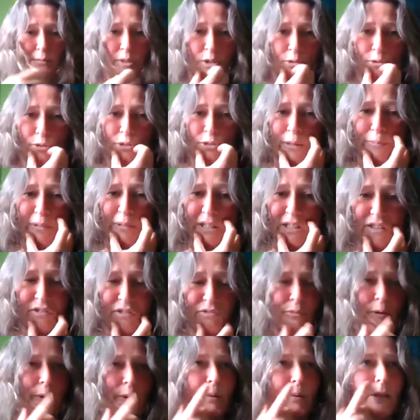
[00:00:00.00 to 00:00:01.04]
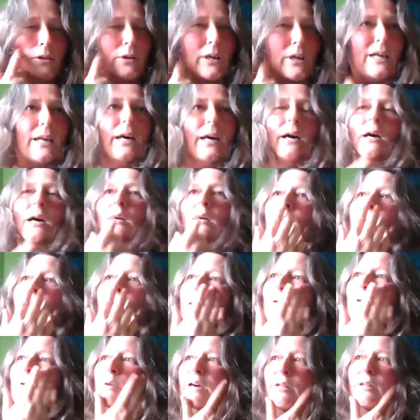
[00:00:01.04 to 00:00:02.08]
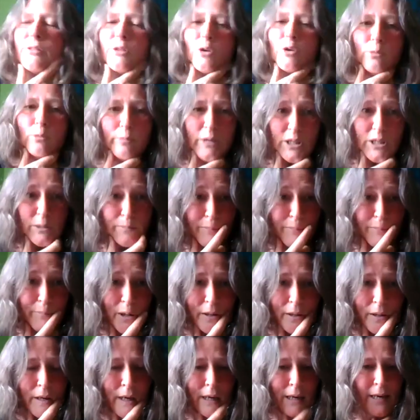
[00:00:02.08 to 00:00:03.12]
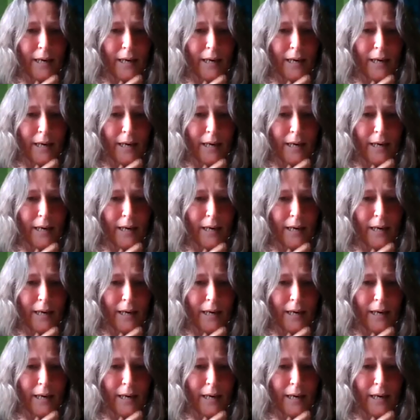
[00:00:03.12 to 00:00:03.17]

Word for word: So some of the stuff we've been looking at with homeless people